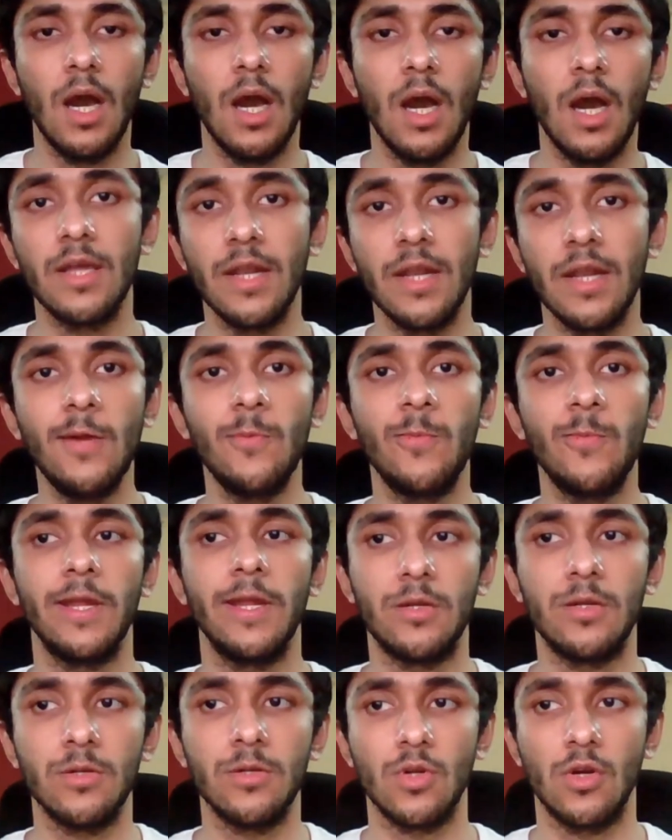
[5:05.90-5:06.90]
A great way
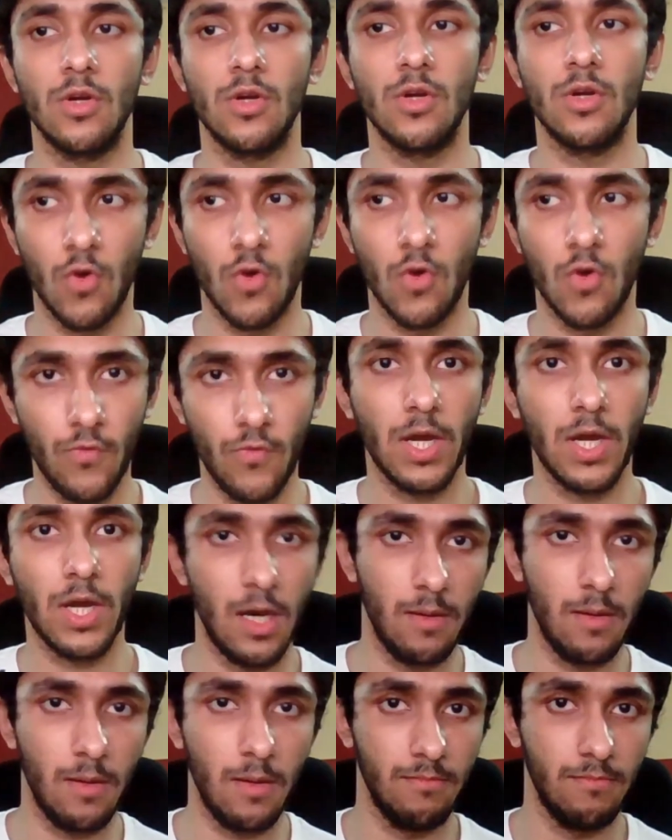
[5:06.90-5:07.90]
to sort of
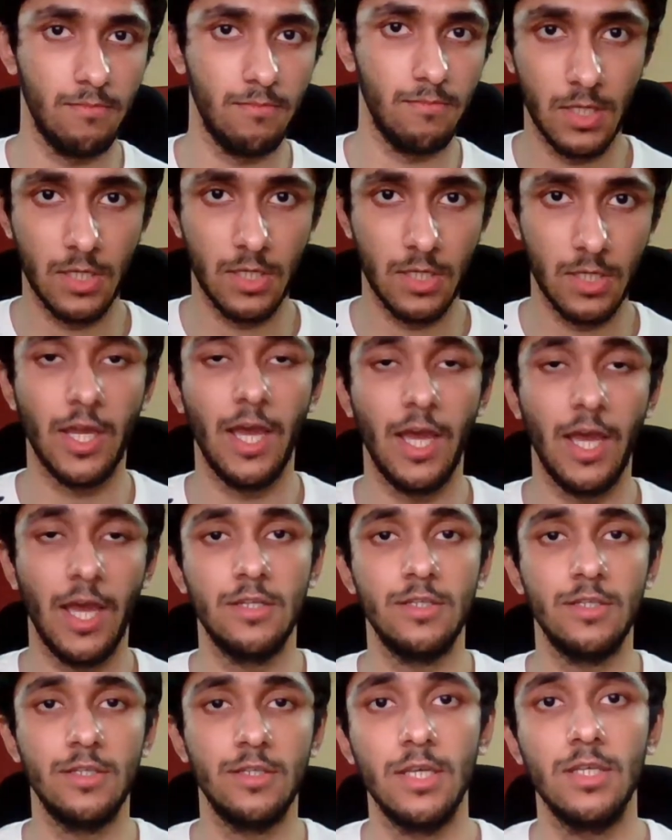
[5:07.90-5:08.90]
overcome this
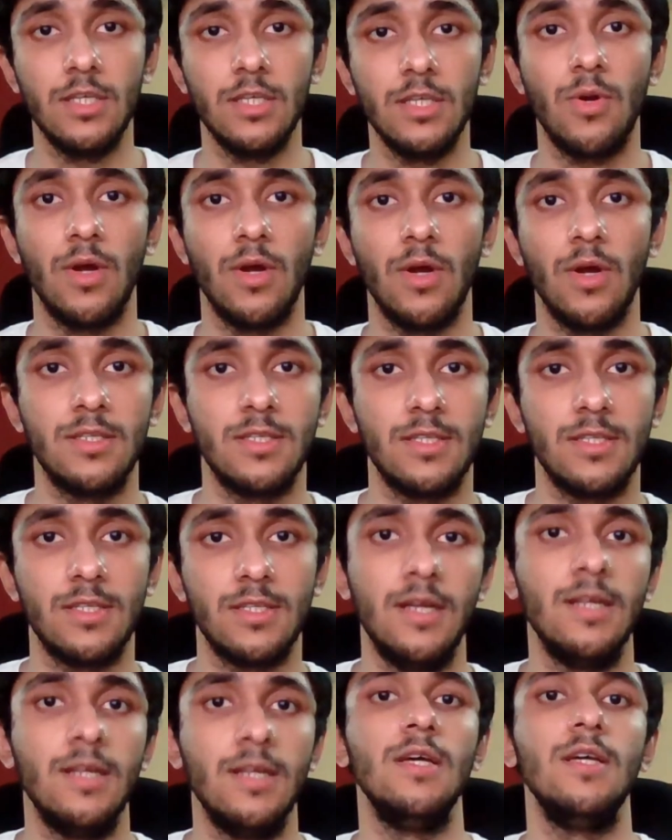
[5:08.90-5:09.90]
challenge is to
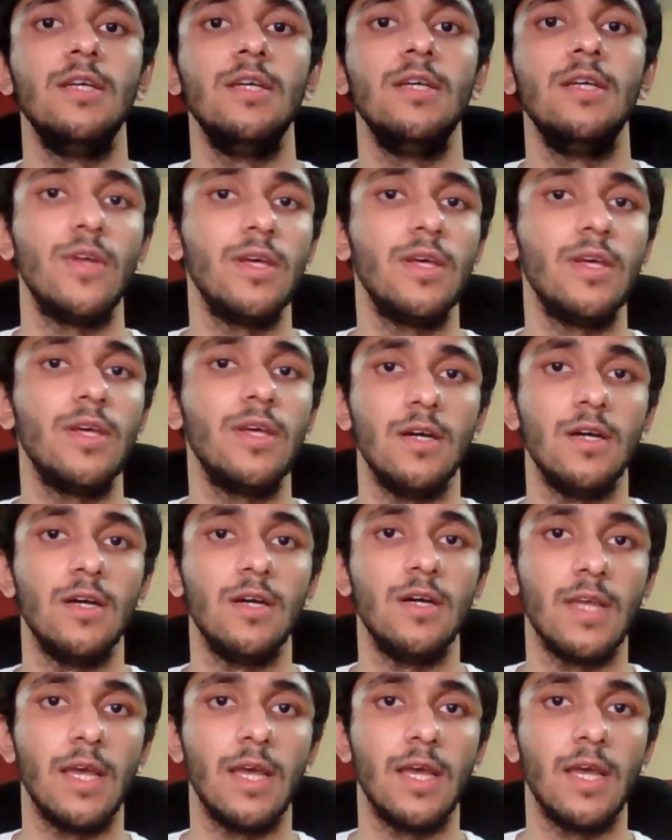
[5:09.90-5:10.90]
understand strength curves
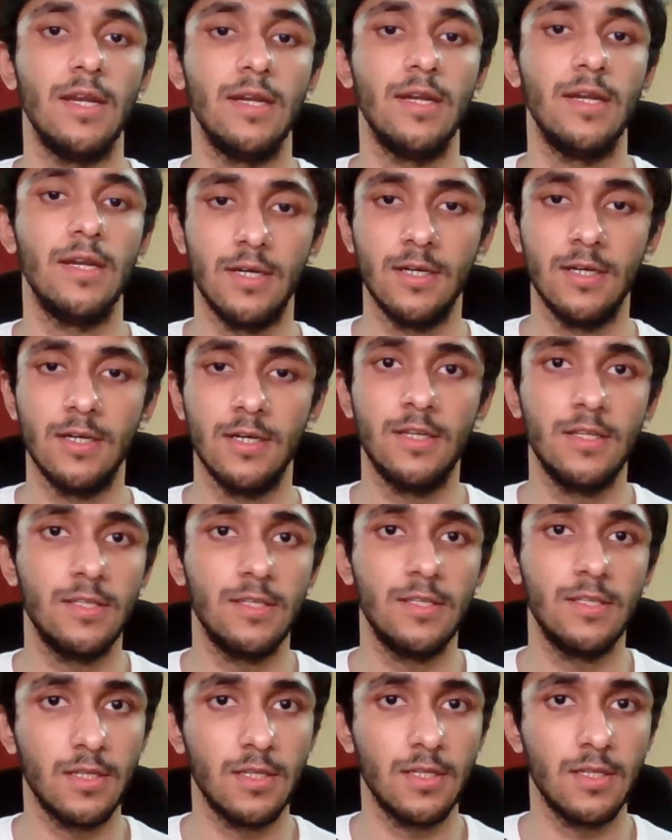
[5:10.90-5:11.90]
and
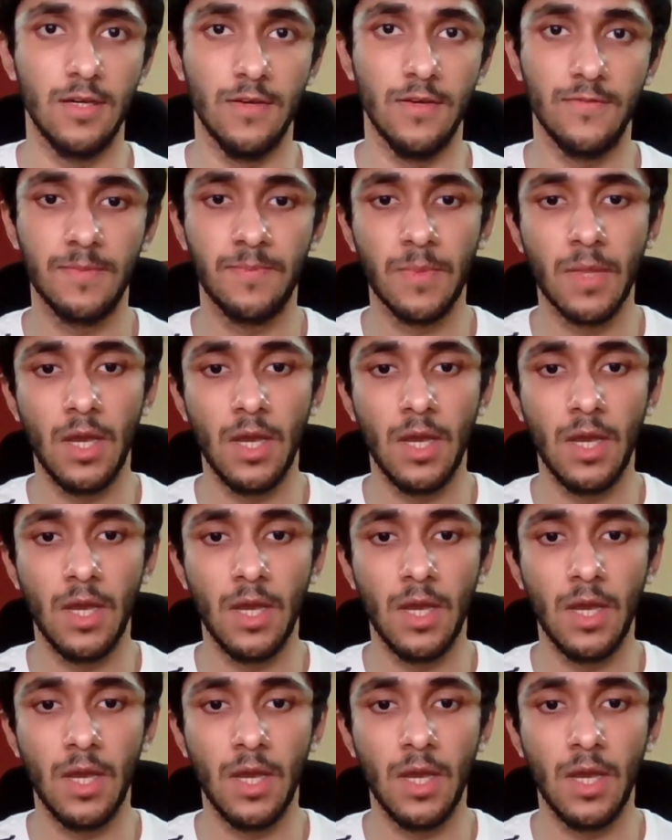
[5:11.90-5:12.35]
resistance curves.